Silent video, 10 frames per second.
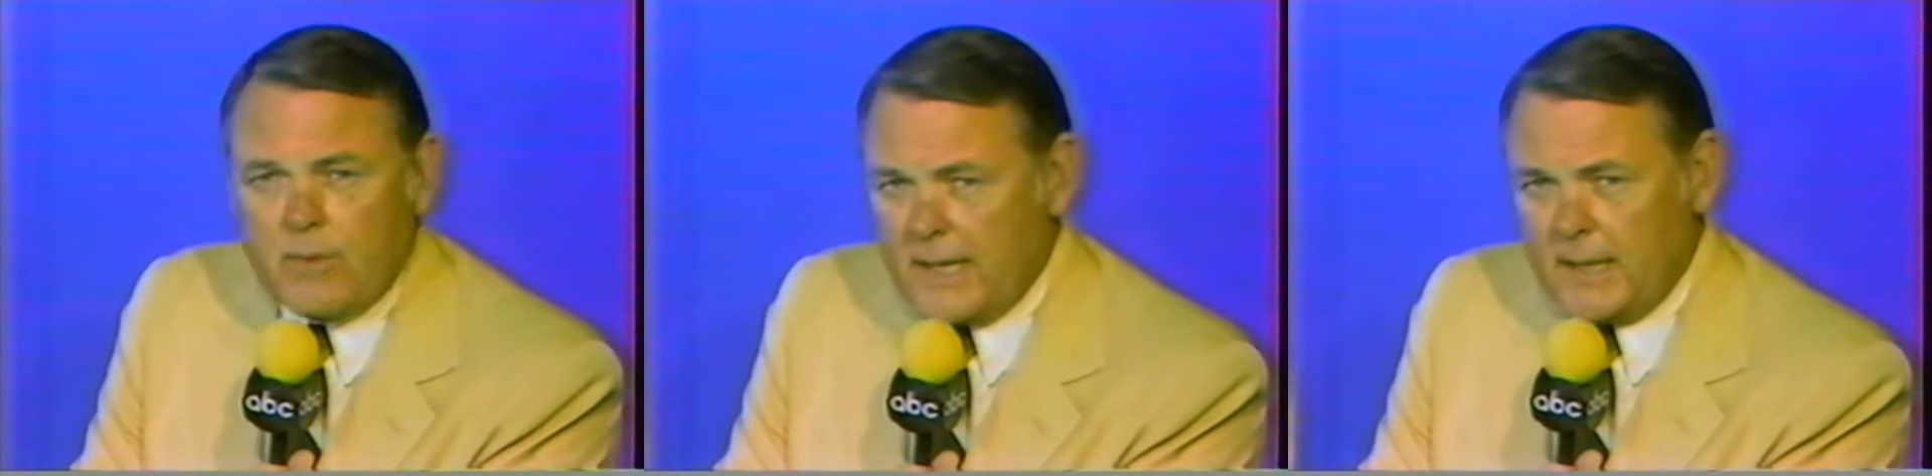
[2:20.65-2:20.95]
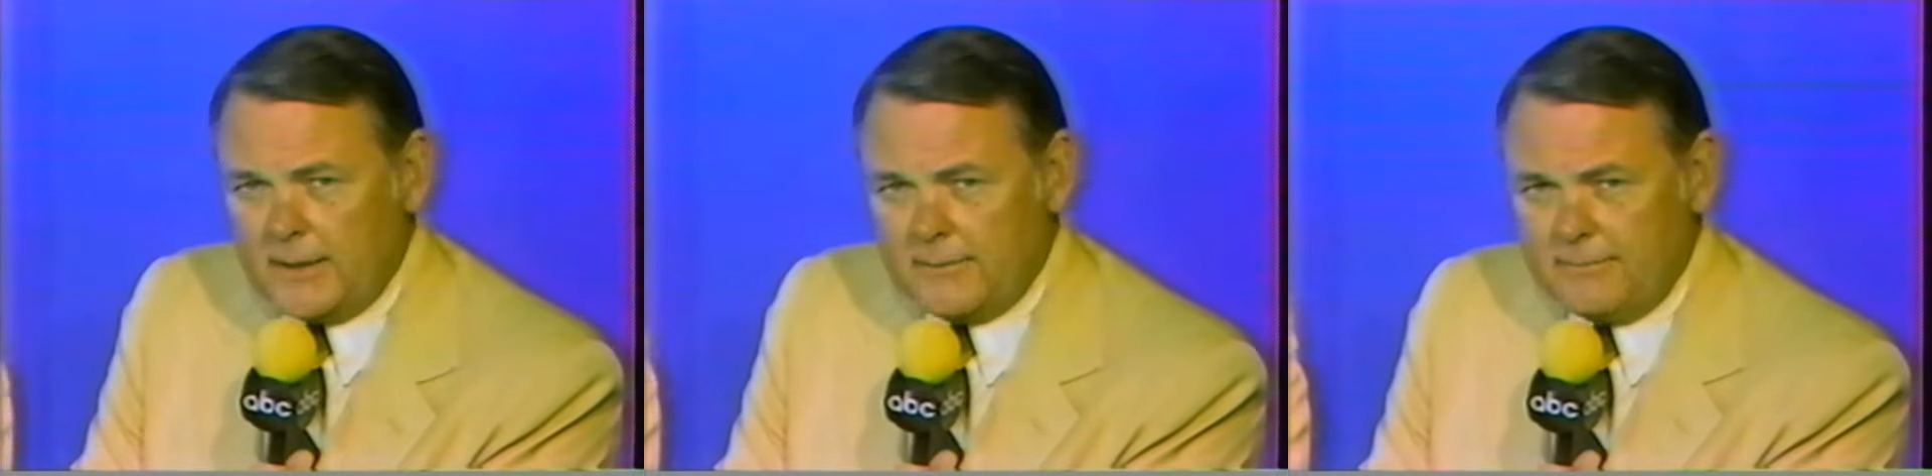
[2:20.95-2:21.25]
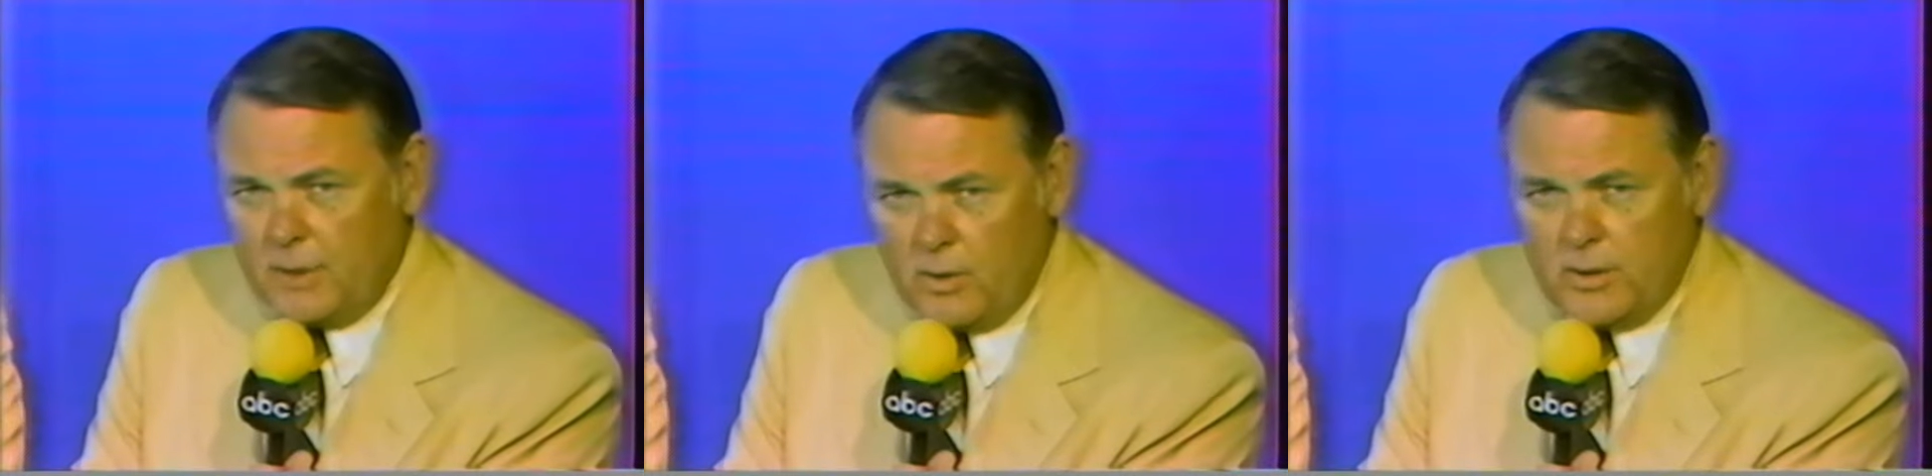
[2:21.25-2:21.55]
Reagan,
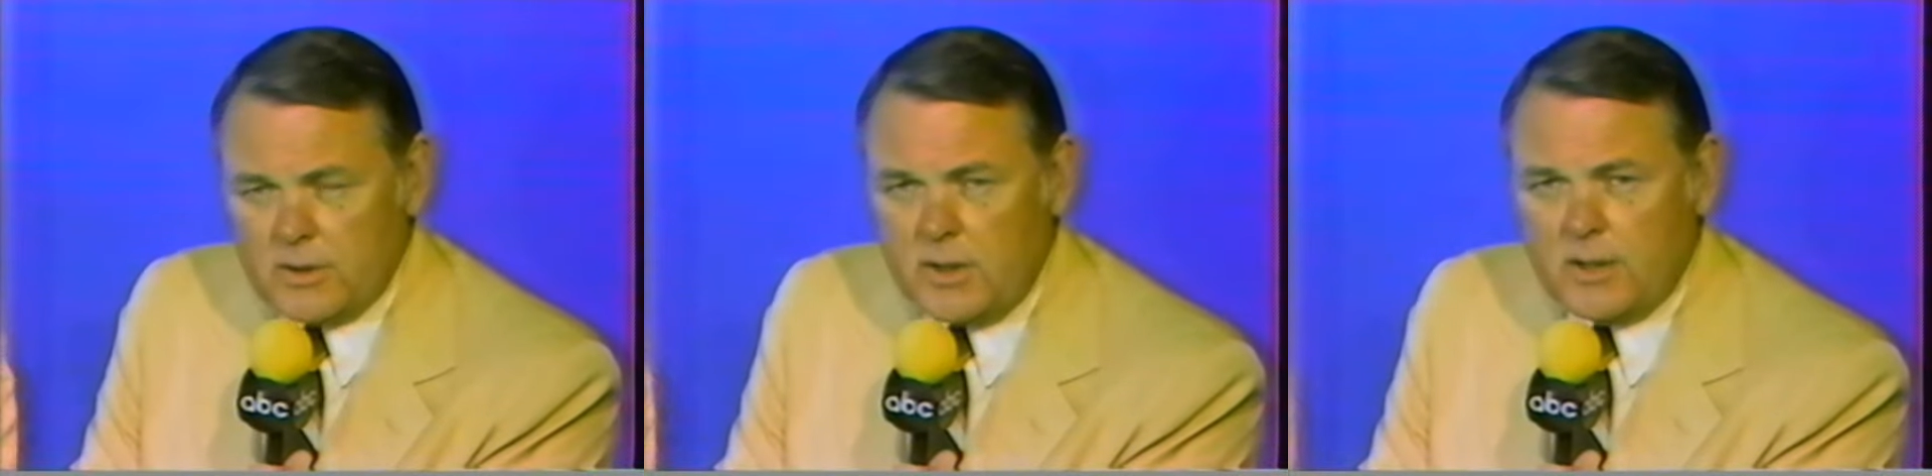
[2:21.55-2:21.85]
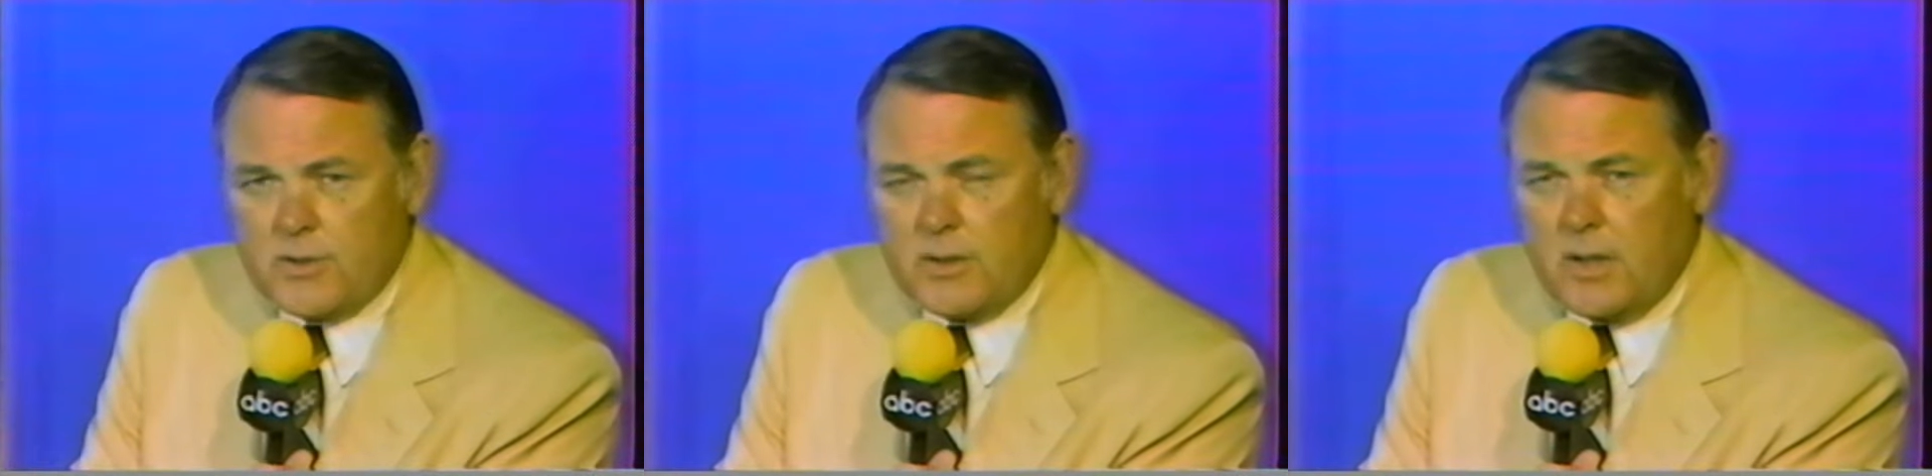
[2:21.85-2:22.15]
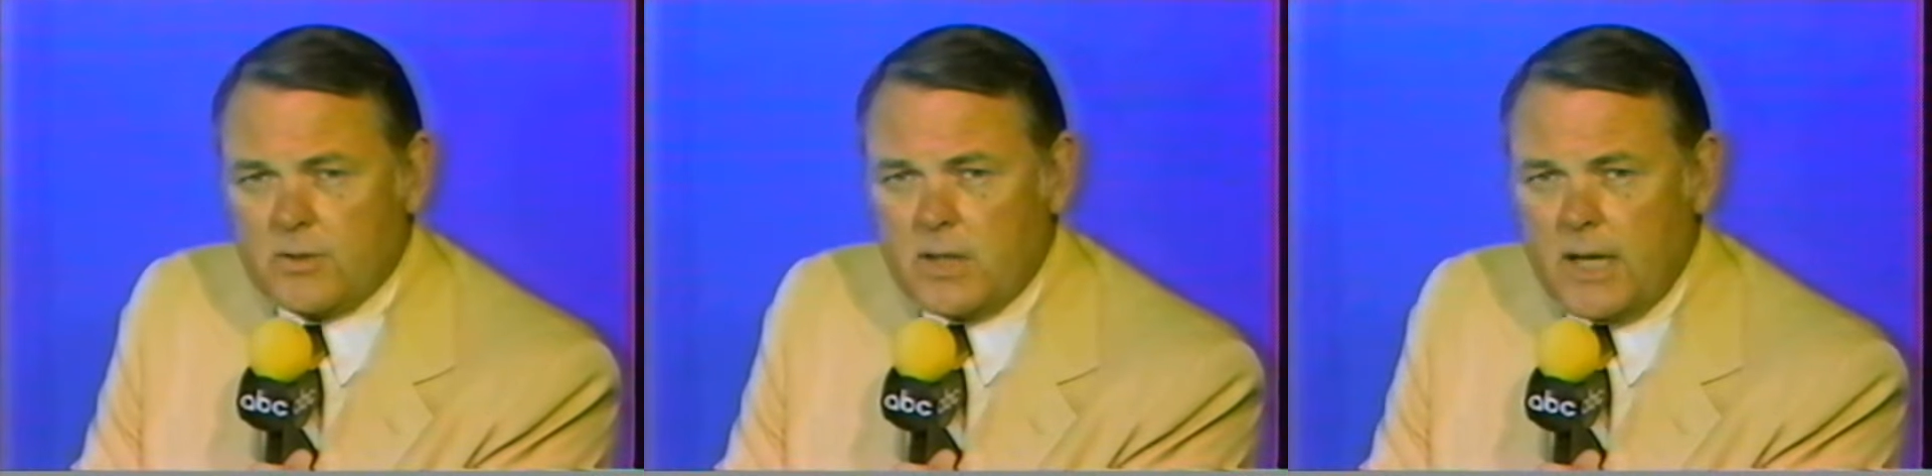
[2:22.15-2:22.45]
known as Dutch in
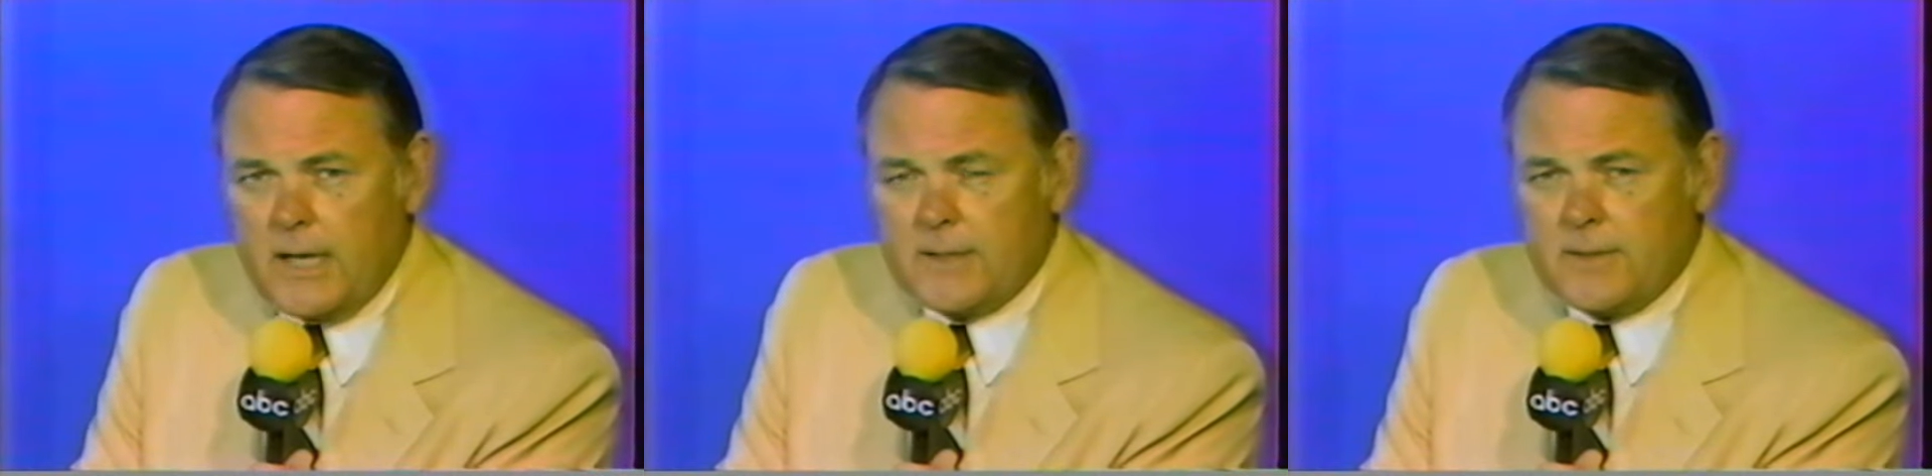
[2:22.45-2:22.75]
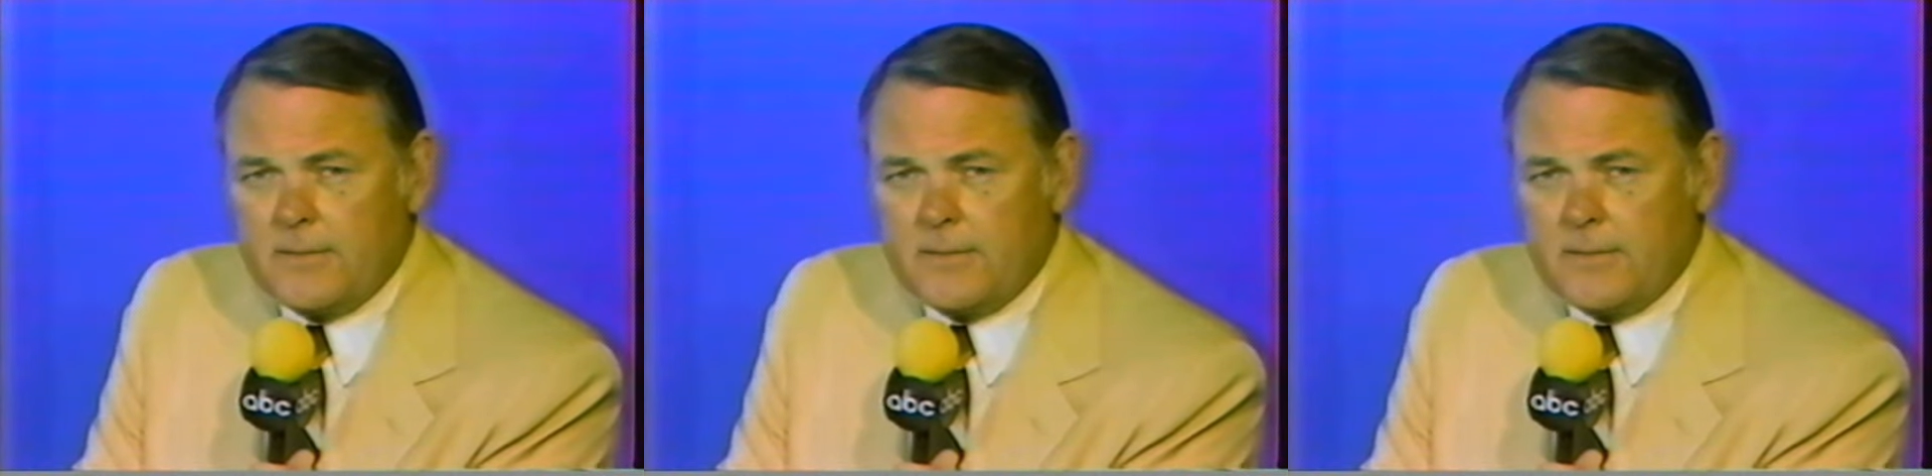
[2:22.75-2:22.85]
those days